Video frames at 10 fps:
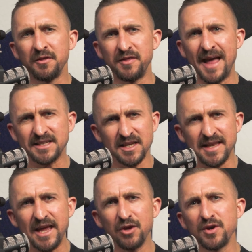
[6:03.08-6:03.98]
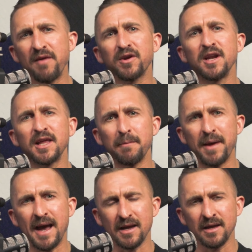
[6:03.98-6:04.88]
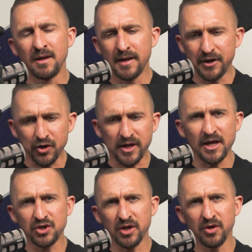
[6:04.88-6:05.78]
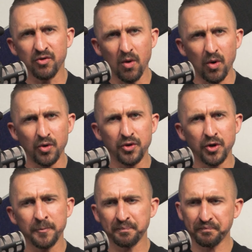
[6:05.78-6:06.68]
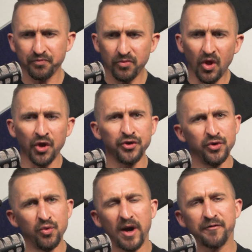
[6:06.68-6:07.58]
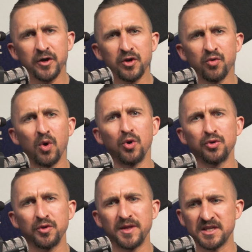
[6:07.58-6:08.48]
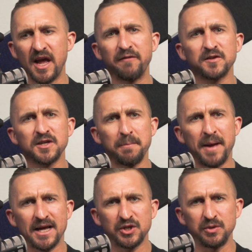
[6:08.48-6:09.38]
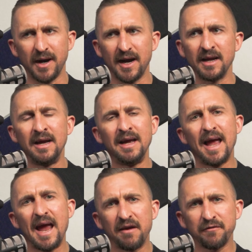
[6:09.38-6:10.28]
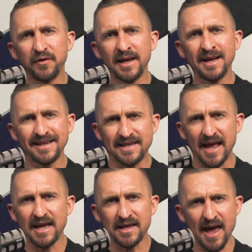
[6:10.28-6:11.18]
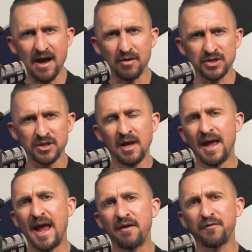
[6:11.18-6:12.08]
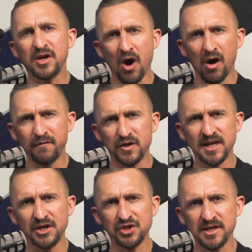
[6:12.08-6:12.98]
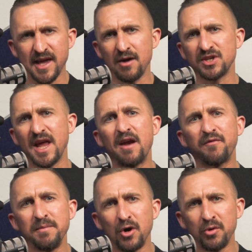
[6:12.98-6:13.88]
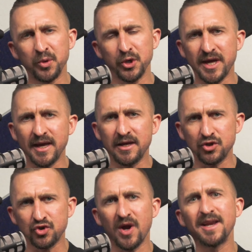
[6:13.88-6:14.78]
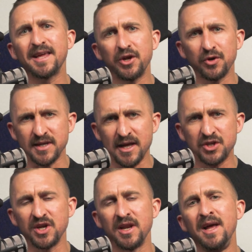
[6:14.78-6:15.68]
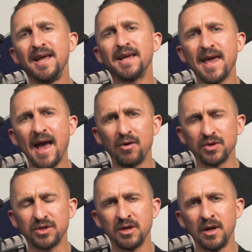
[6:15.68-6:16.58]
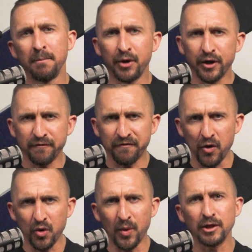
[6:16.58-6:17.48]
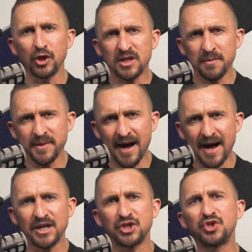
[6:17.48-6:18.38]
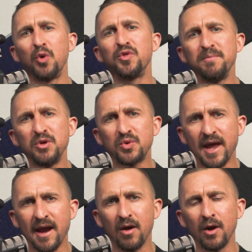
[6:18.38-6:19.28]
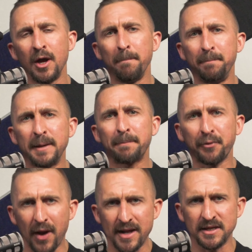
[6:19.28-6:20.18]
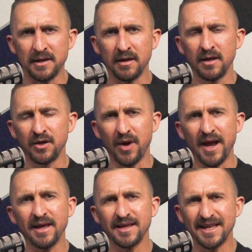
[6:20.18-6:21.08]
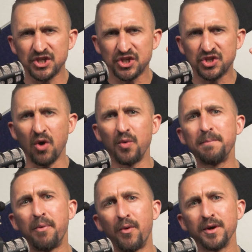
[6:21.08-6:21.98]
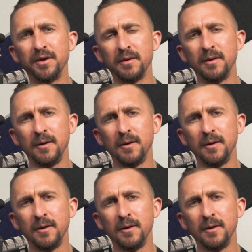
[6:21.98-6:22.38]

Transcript: That's a day you're never going to get back. And your kids are going to grow older. You and your wife are going to grow older. This life is going to pass you by. Every day counts. Every conversation counts. Every moment where your kids are trying to get your attention, it counts. Put your phone away. Look them in the eyes. Show them you care. Be present, right? It's so important.